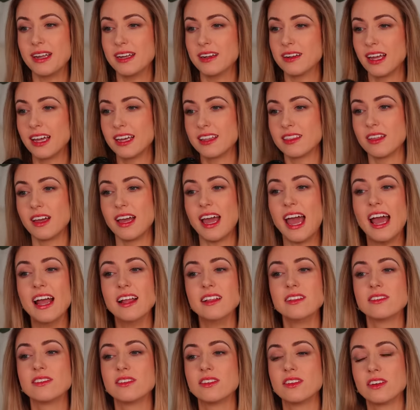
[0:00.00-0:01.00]
mean, like the
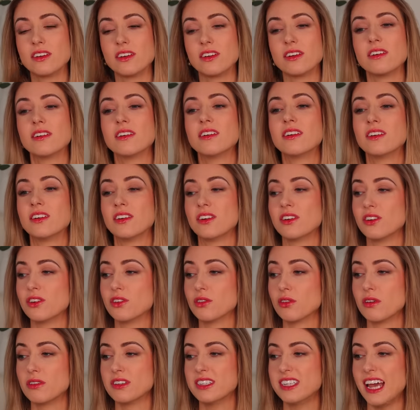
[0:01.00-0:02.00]
ends look
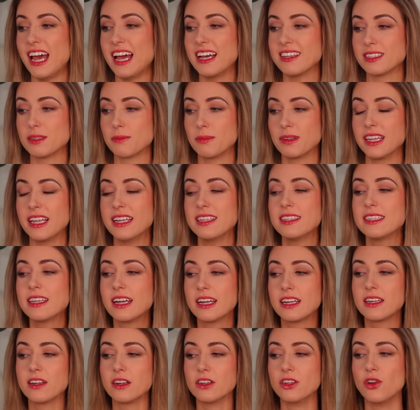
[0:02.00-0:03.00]
grotesque, but let's
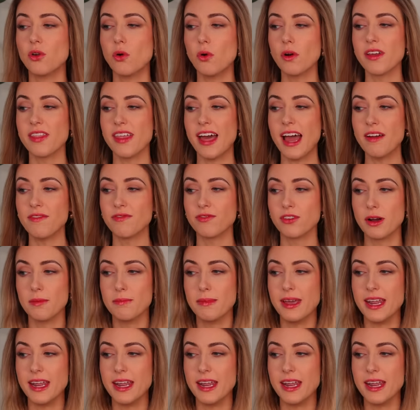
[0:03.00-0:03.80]
like ignore that for a